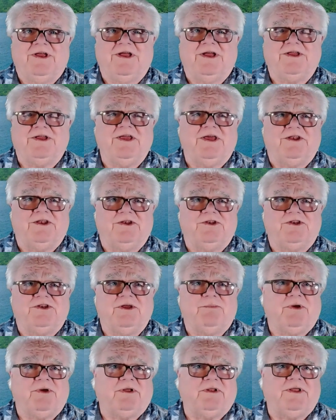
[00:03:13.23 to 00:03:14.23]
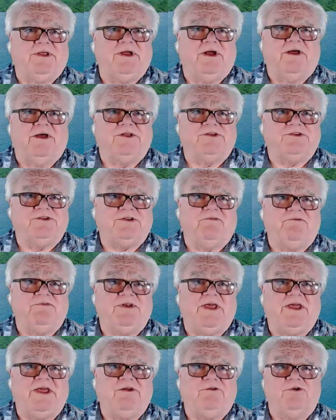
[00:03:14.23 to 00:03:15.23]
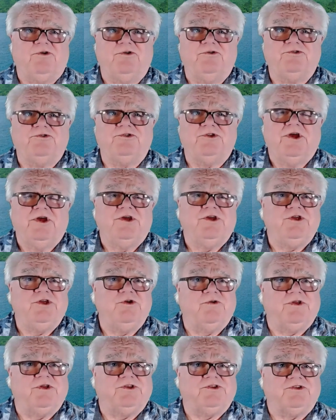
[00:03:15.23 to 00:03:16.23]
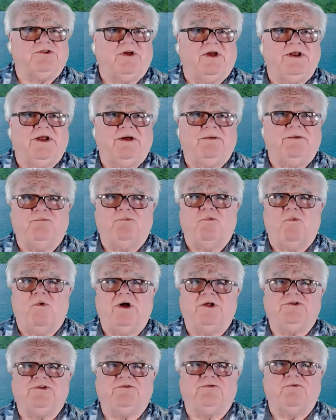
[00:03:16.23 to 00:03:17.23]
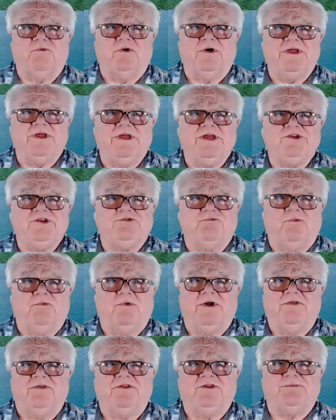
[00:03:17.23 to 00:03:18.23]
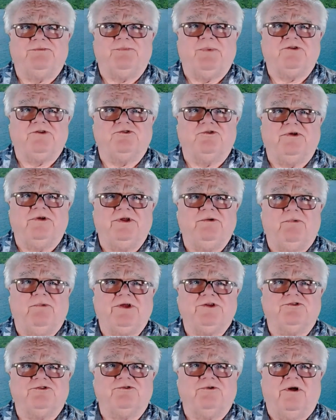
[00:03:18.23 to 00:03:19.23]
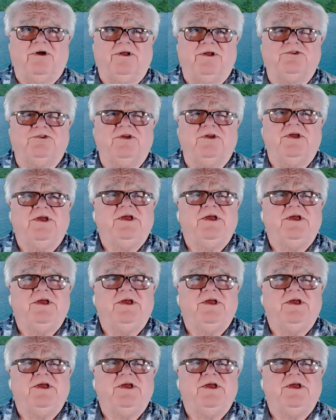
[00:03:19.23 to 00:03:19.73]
Again, typically on a 7-day cruise, you can sign up once for each one of the specialty restaurants.